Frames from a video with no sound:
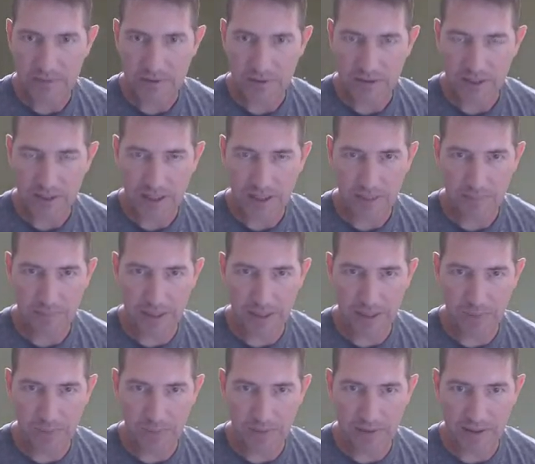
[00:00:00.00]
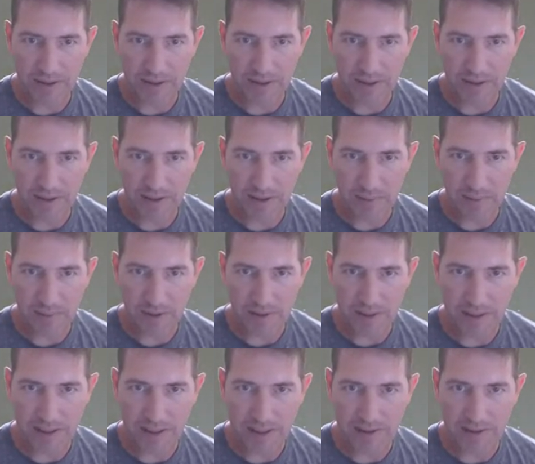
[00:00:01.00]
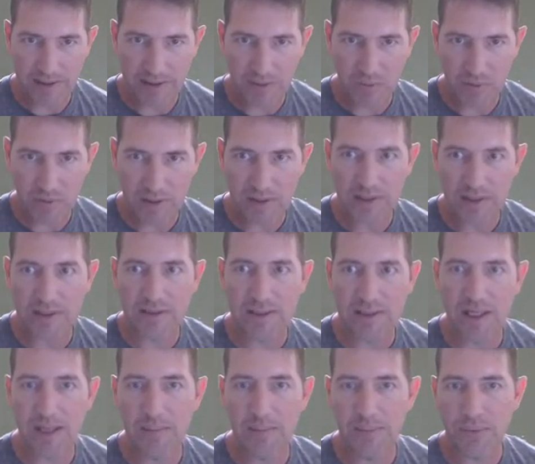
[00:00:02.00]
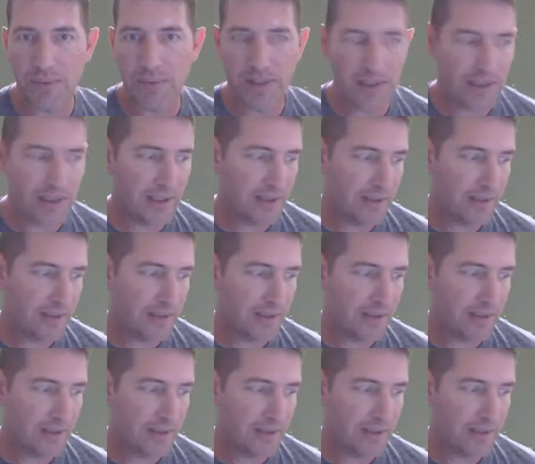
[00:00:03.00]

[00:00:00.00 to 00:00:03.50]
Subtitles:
It's not a bad one there, anyway. Got this one and a Tom Brady